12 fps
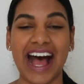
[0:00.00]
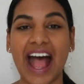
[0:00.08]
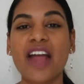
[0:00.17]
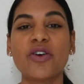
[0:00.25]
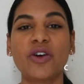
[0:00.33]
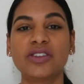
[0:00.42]

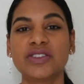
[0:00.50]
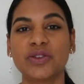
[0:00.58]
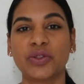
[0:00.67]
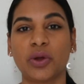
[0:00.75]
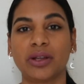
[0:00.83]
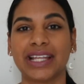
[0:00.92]
I also
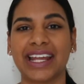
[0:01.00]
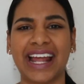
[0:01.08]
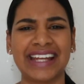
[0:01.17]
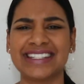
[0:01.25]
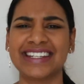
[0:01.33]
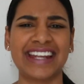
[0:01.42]
thought that
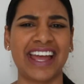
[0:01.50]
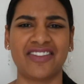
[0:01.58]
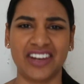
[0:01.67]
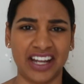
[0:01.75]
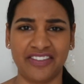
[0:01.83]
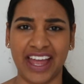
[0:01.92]
I didn't have
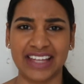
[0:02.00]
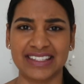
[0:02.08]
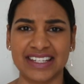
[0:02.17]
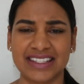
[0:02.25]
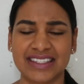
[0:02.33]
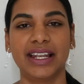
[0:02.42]
enough
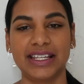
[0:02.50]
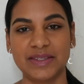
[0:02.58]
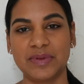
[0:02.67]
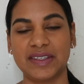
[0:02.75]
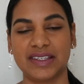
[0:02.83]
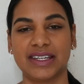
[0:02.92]
assets. Let's
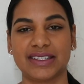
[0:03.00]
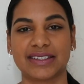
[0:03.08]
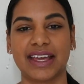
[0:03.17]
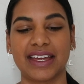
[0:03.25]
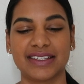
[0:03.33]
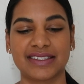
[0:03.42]
be serious,
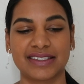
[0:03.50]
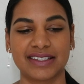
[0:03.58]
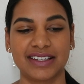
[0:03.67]
guys.